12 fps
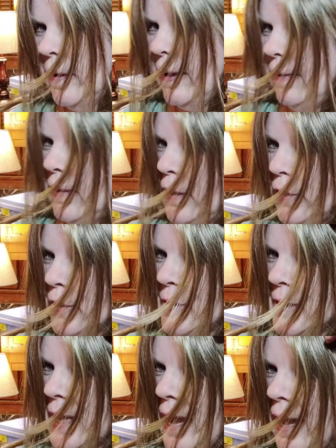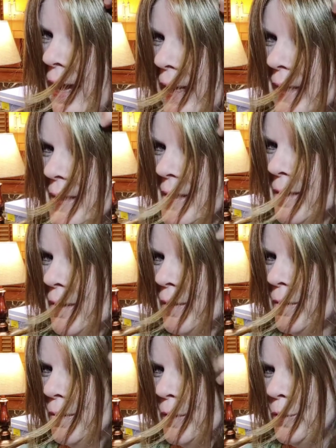And then your sides,
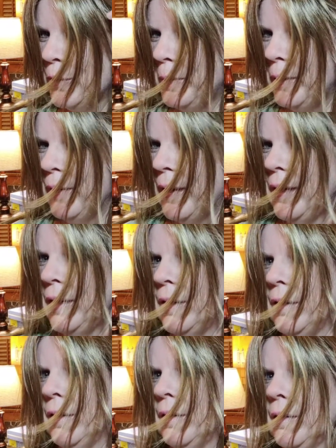which would be right here,